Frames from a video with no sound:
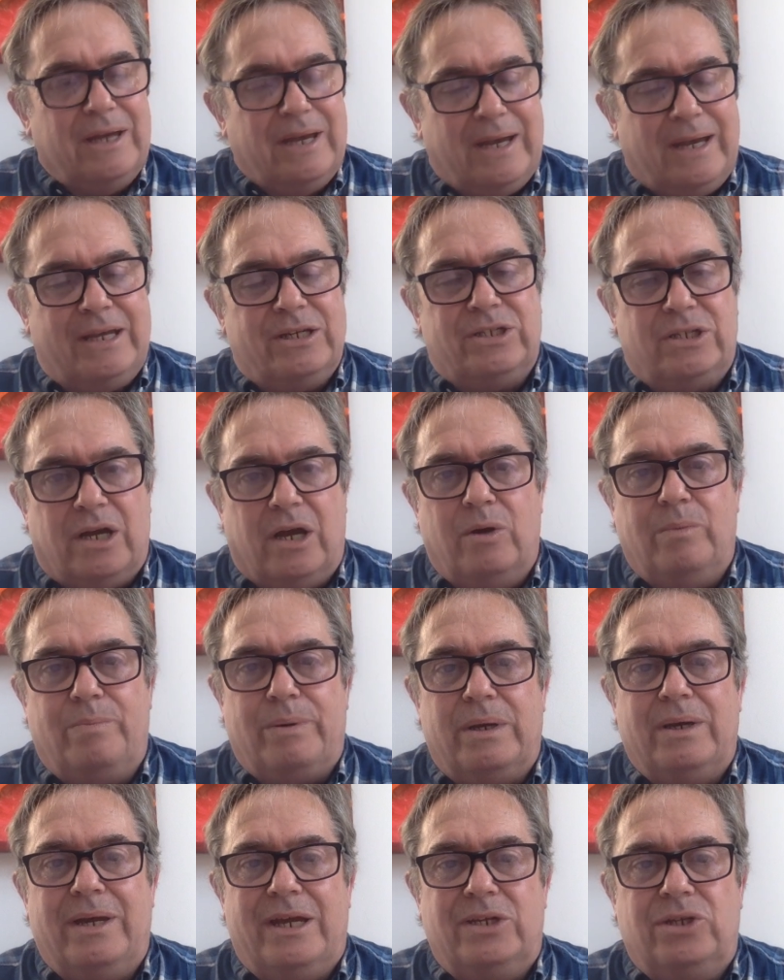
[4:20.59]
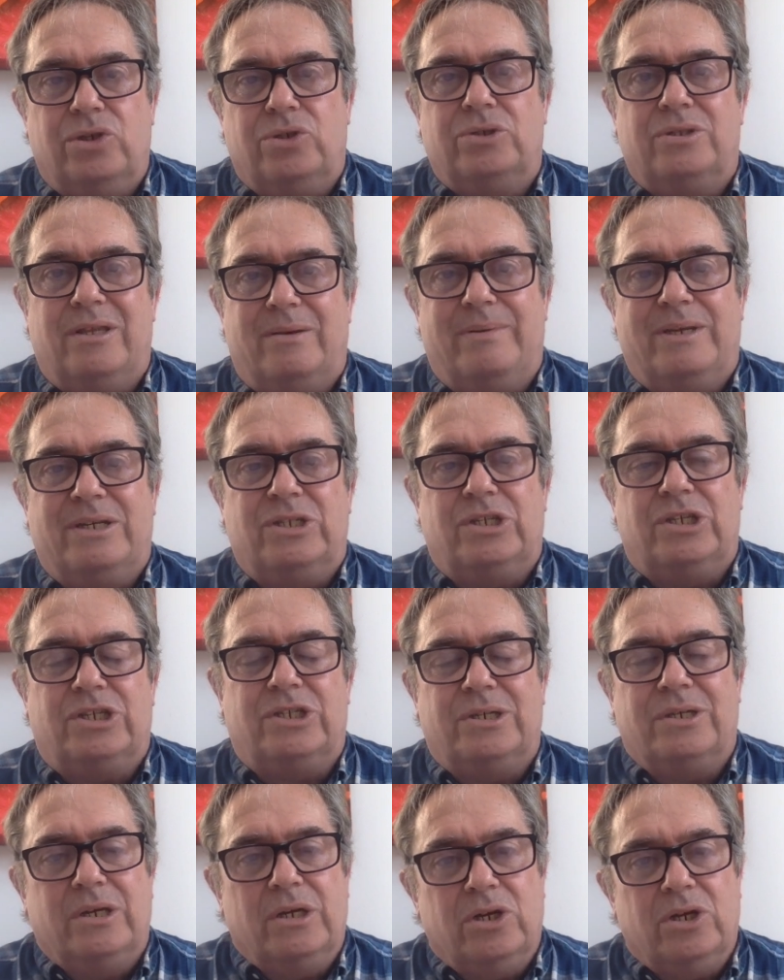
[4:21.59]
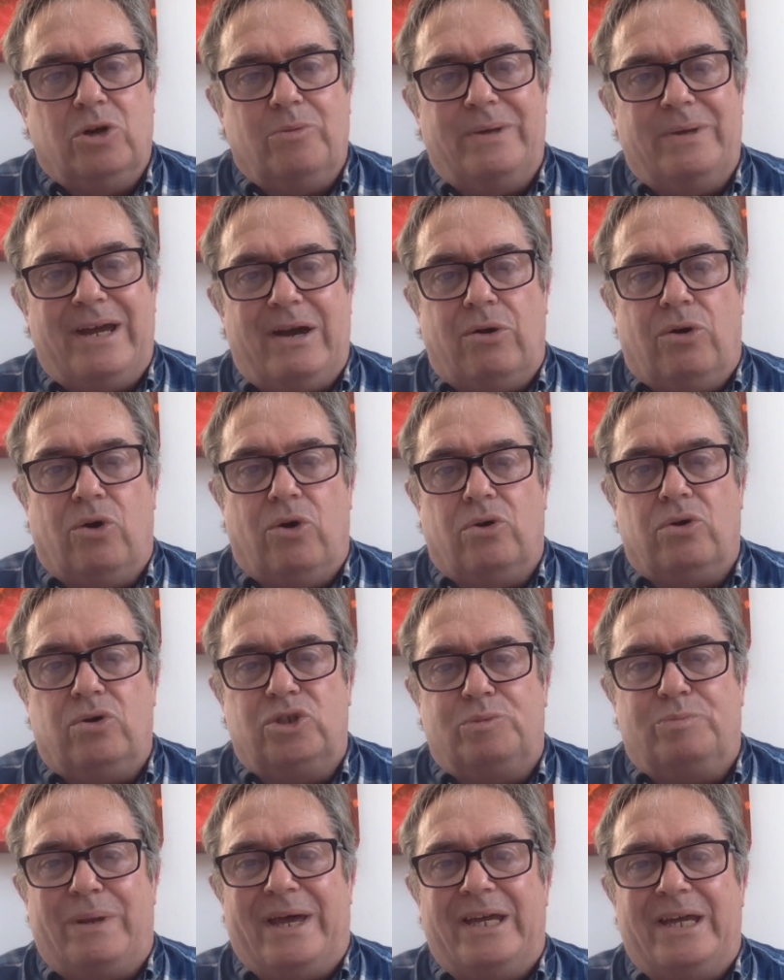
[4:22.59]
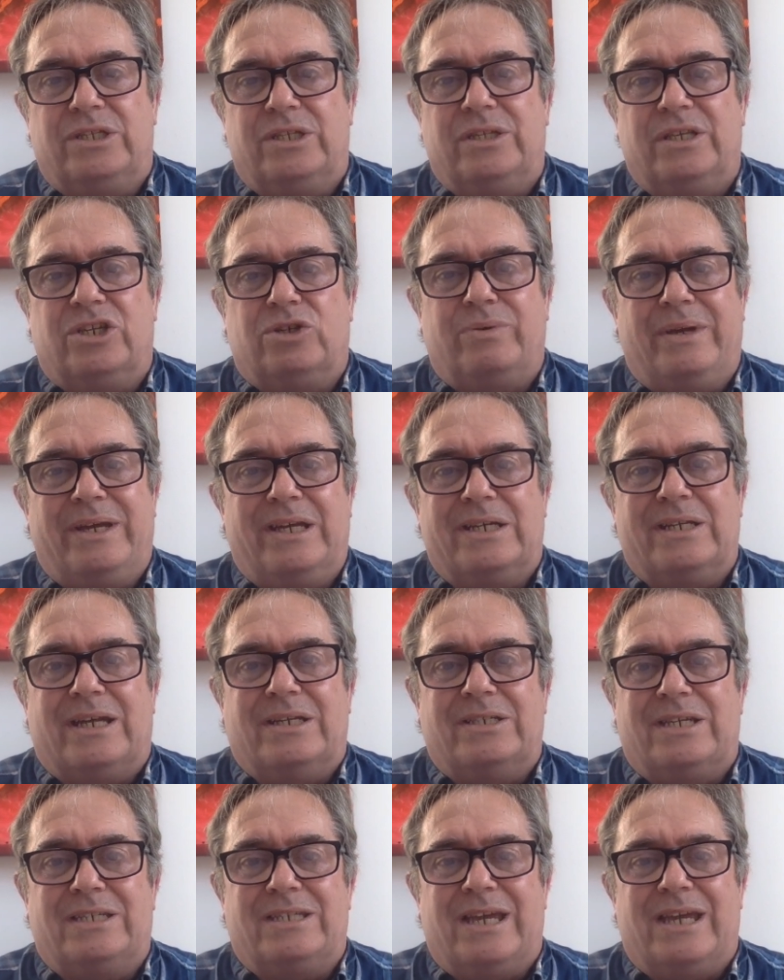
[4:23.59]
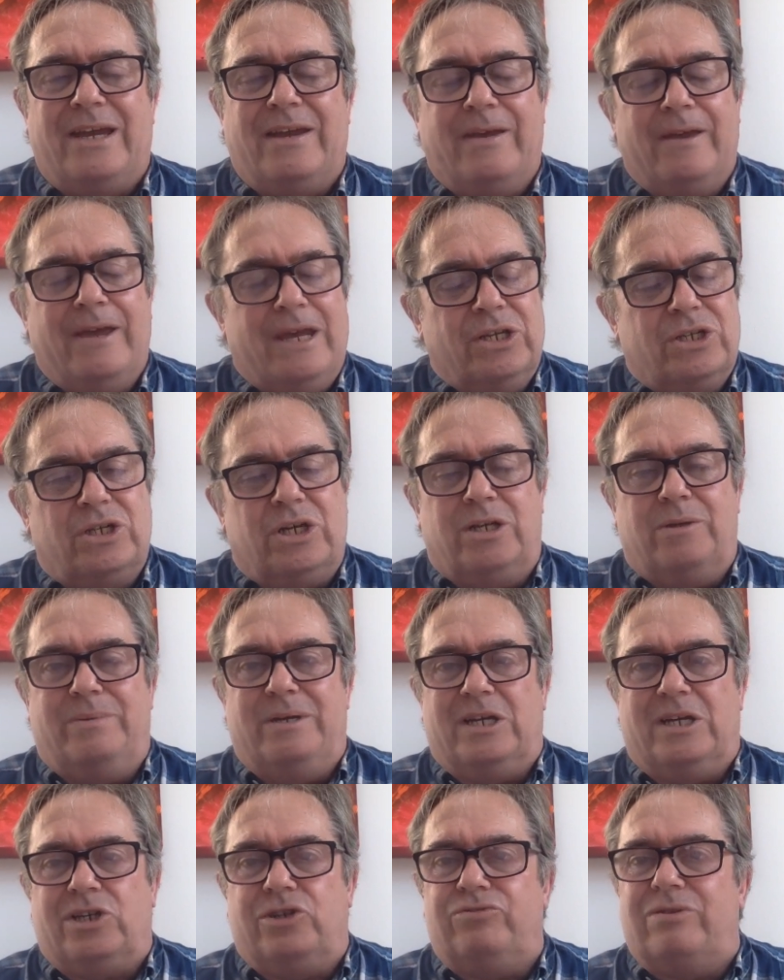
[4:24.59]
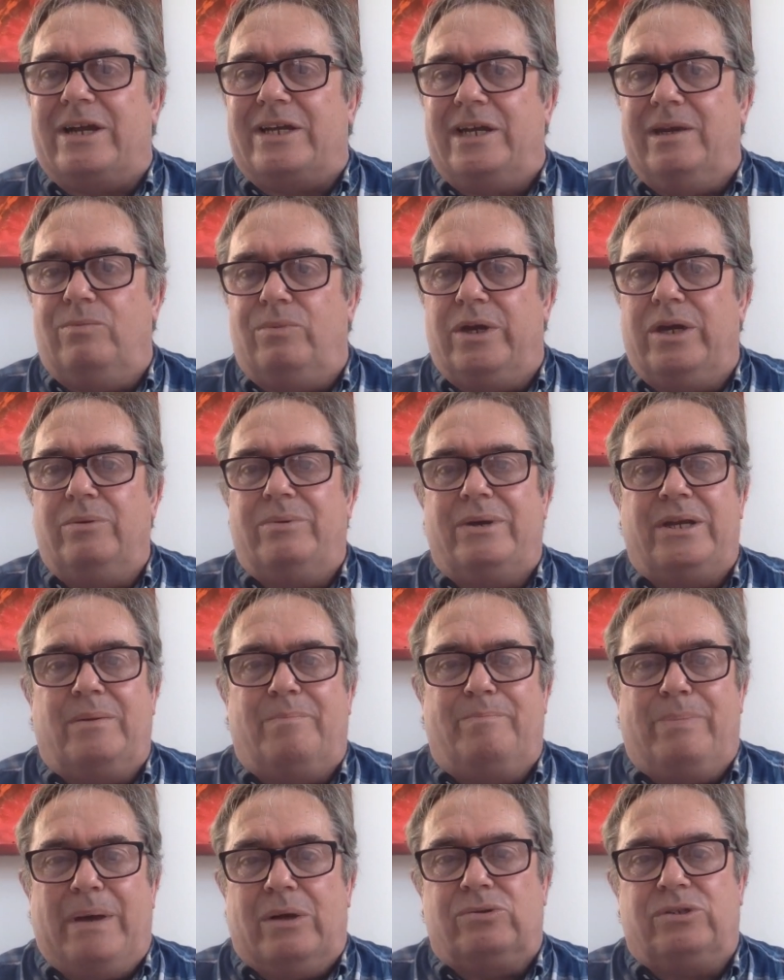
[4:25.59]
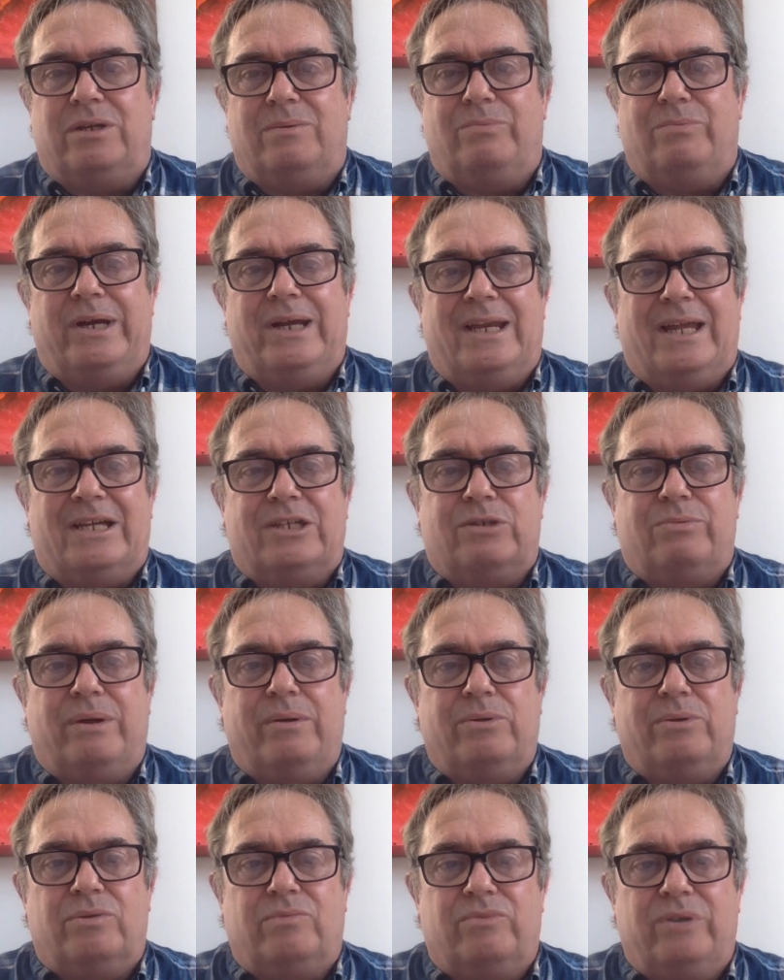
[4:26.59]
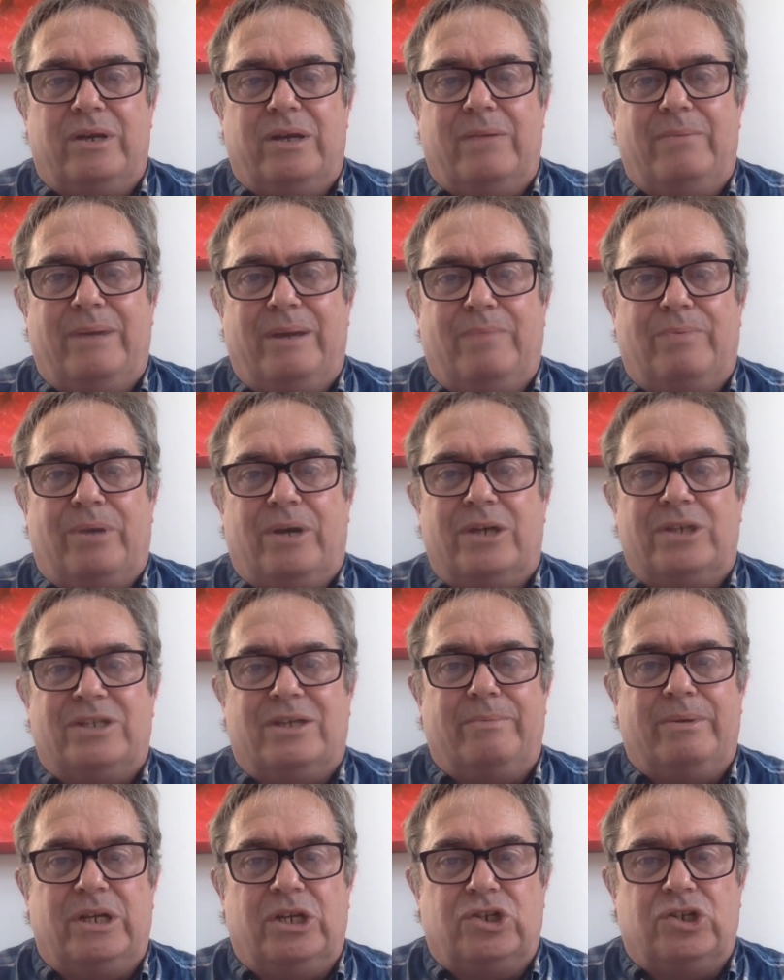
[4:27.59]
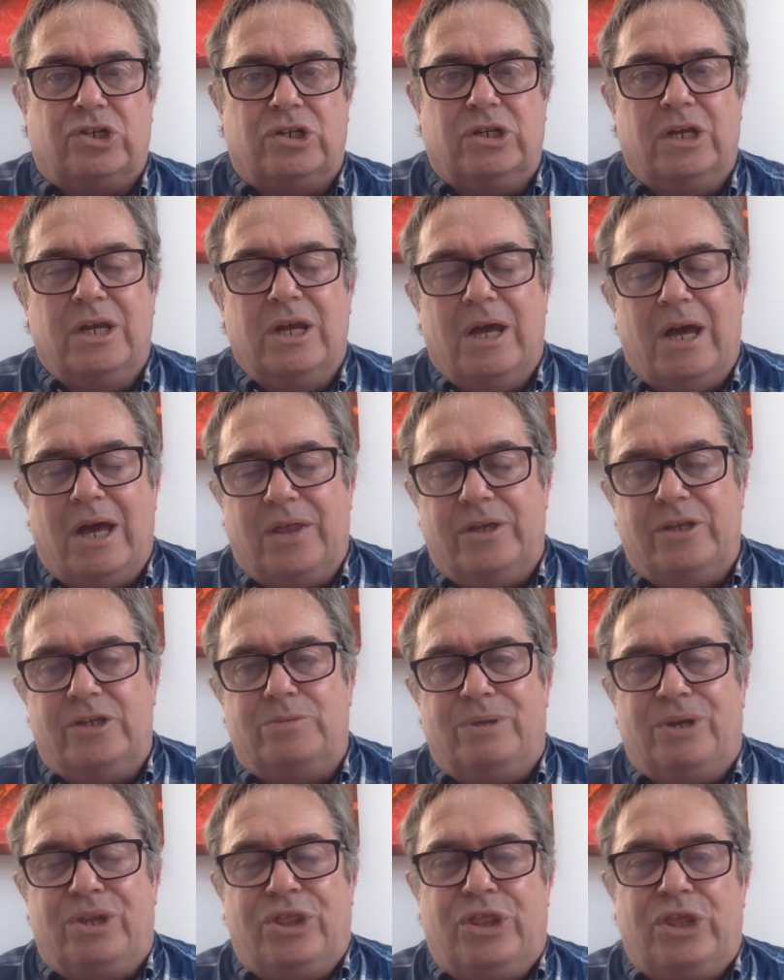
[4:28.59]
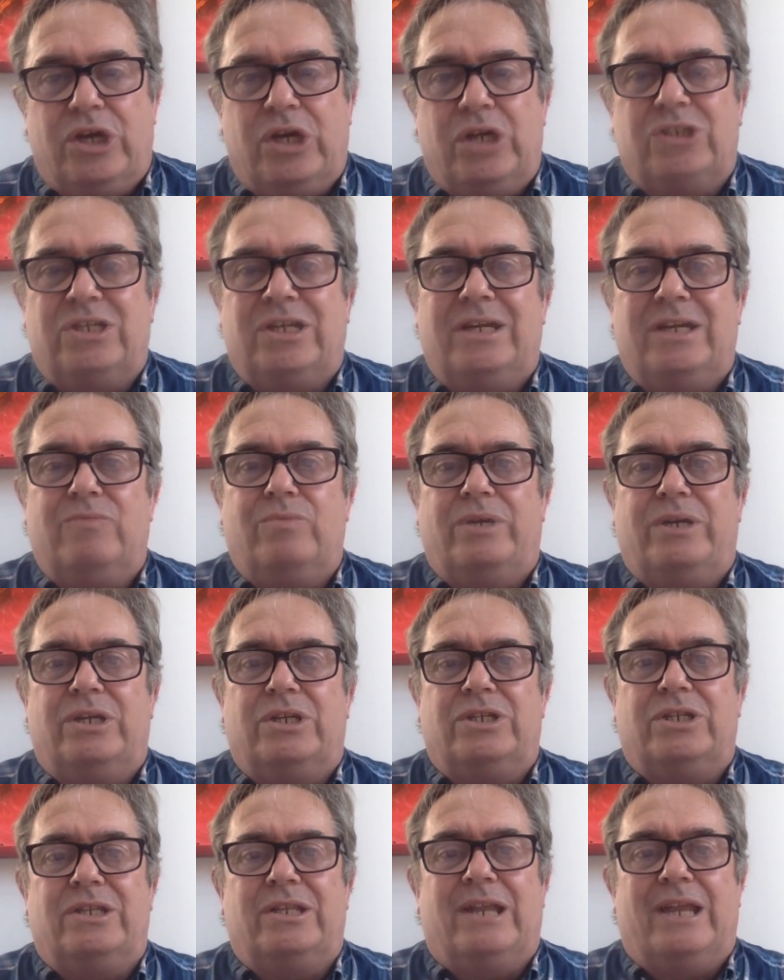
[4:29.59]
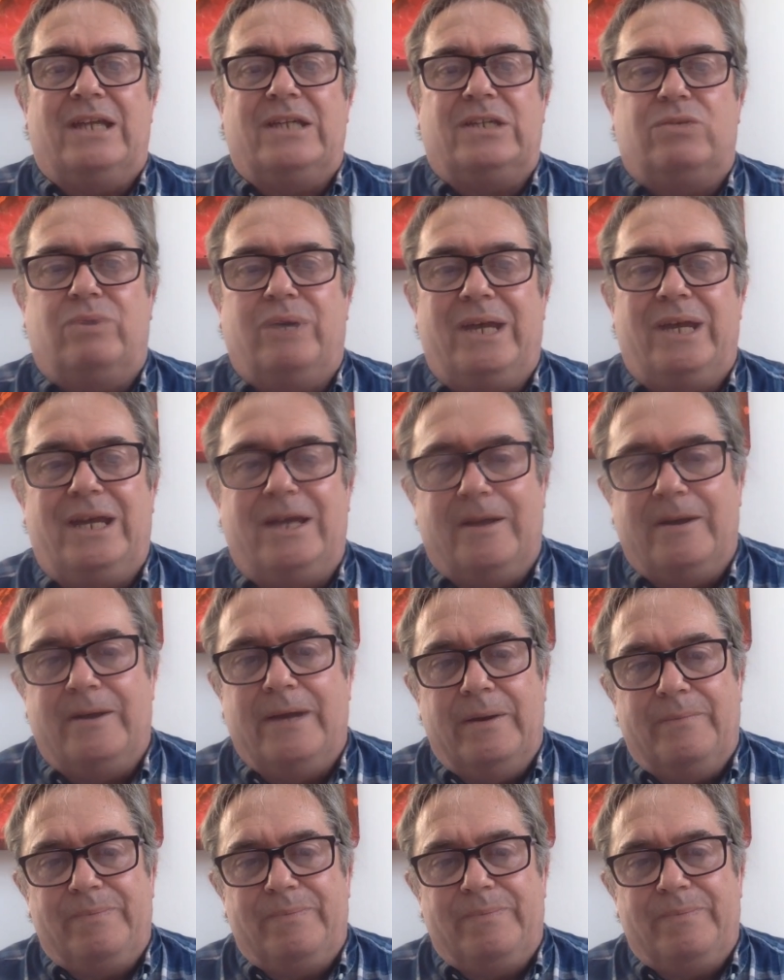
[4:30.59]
And let's hope it does the business. Coming out all guns blazing this week. As I say, it's going to be a cracking week. We had a belting week last week with some really big prize ammunition. I think there's been 13 winners in the last week.